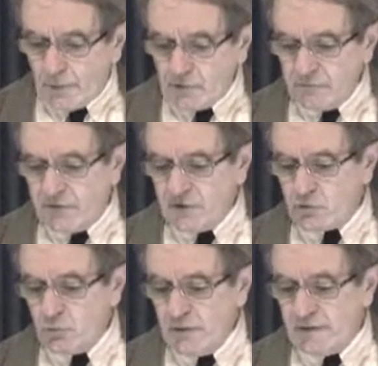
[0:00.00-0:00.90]
But they
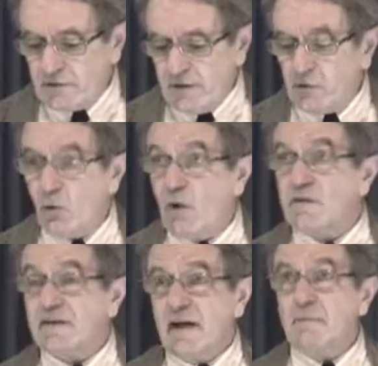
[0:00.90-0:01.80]
do it in a
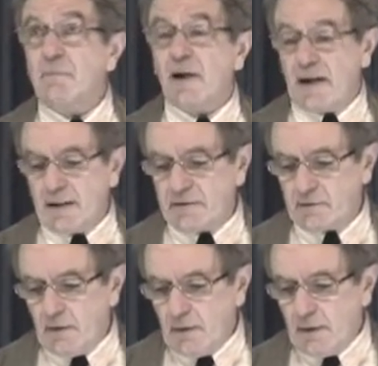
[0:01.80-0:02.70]
way that
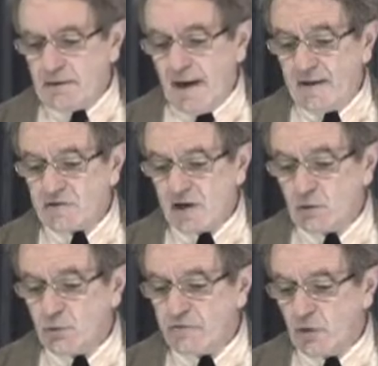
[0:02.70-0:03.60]
implies an
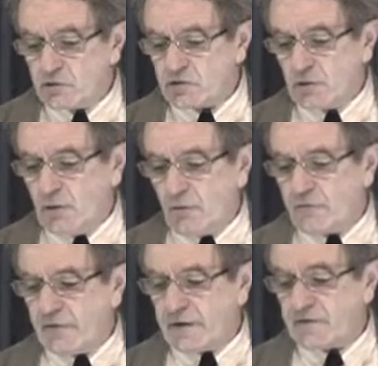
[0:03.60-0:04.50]
entire reversal
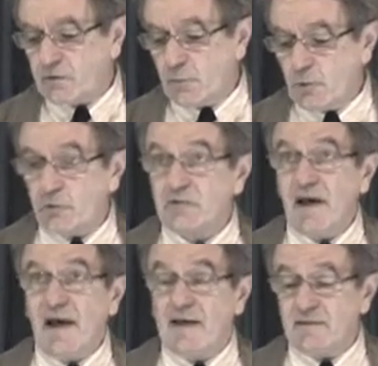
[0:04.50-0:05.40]
of their
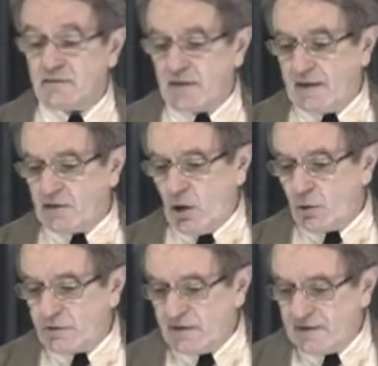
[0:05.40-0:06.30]
supposed ends and
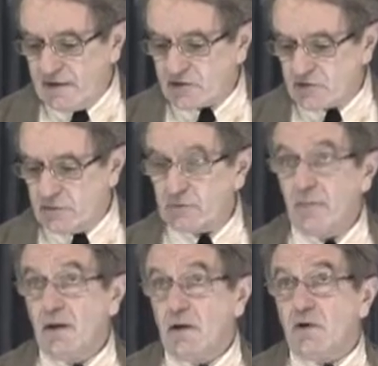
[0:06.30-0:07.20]
orientations,
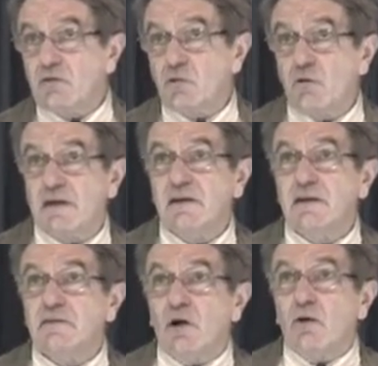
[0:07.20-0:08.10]
so that
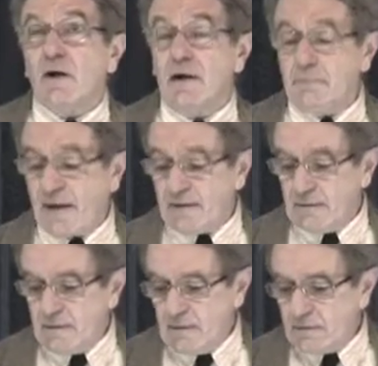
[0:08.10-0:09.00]
it is only
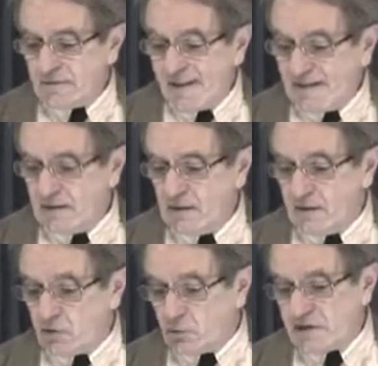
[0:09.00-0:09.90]
by taking
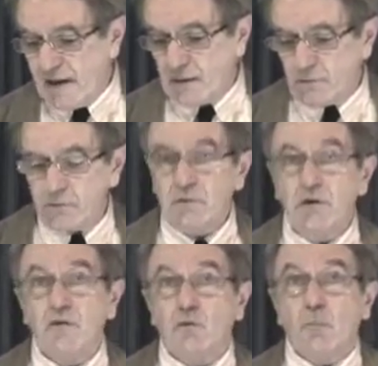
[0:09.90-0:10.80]
into account
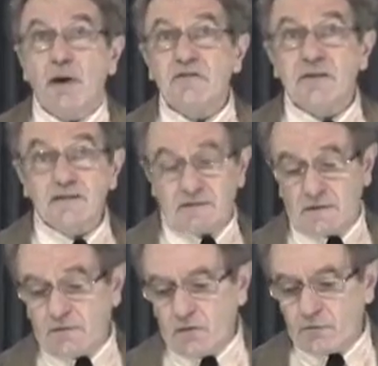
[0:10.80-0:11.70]
the
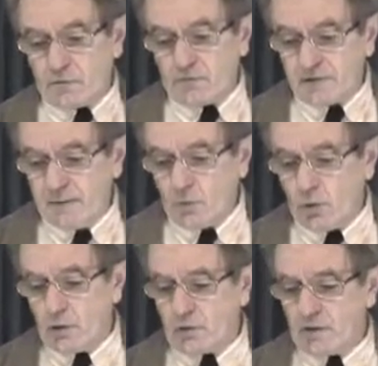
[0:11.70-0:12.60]
persistence of the
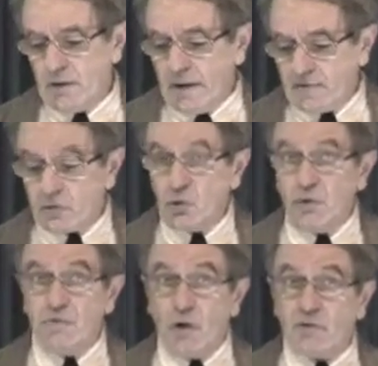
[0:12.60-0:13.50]
framework and the
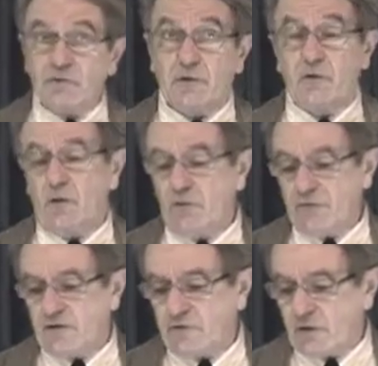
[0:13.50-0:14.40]
reversal
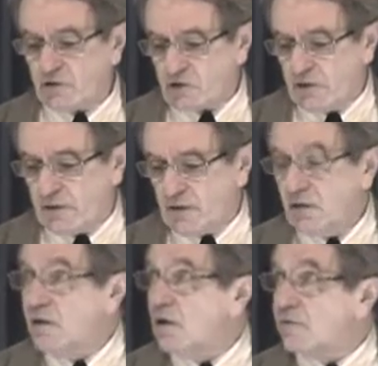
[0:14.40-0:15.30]
of its
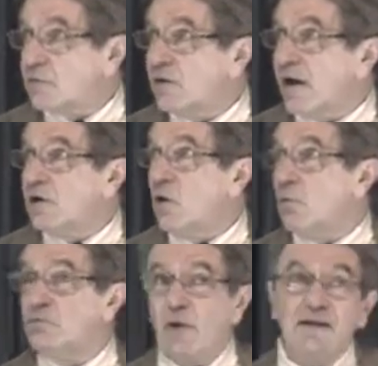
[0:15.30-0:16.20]
functioning that we can
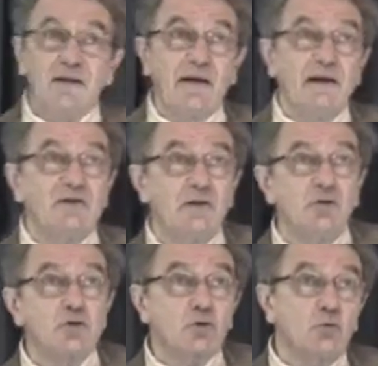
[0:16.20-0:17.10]
hope to engage in
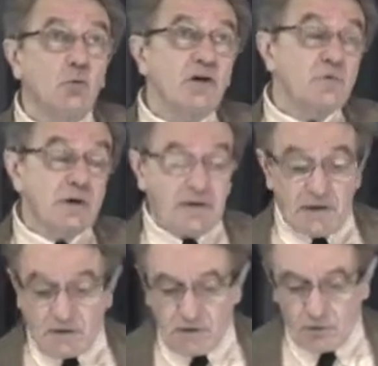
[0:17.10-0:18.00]
a true
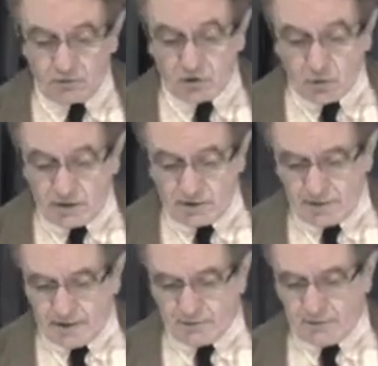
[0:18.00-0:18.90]
critique of the
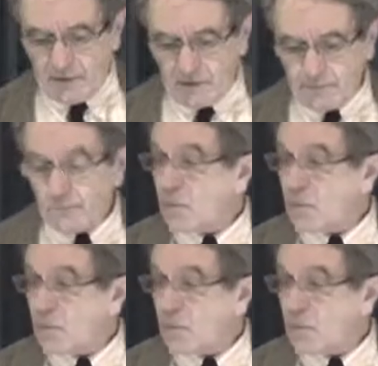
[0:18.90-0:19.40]
critic, I think.